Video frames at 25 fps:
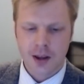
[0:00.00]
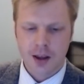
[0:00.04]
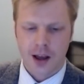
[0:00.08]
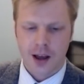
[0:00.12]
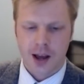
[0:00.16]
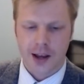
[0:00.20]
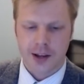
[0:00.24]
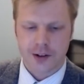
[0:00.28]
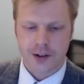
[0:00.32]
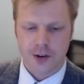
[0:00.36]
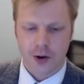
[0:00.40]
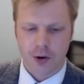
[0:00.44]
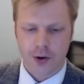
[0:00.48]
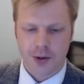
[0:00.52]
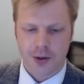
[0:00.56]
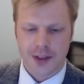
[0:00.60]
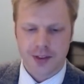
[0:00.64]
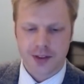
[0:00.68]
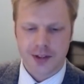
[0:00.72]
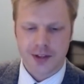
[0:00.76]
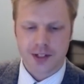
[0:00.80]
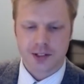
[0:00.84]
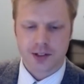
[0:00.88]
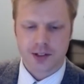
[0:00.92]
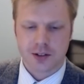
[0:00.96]
I know
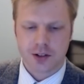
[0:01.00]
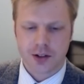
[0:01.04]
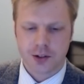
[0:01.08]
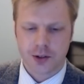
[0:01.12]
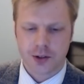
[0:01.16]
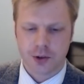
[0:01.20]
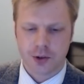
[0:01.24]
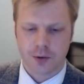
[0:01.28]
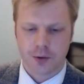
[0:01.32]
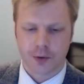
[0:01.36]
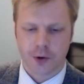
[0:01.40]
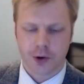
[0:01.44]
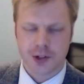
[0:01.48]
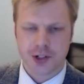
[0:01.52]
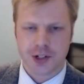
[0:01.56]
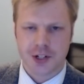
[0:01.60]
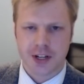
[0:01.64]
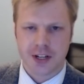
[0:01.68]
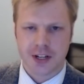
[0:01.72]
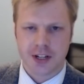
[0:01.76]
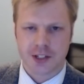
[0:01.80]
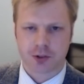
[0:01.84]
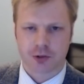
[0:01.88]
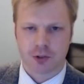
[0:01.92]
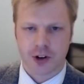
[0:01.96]
that this
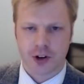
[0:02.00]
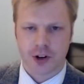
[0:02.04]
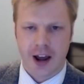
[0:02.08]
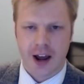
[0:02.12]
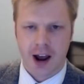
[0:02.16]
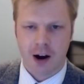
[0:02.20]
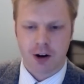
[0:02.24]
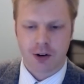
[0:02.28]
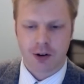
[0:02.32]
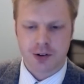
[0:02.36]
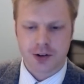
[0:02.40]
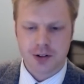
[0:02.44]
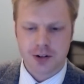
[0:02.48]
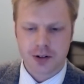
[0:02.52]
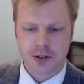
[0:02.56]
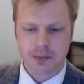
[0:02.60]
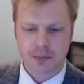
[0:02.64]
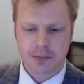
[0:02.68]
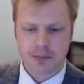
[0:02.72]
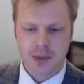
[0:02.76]
university is renowned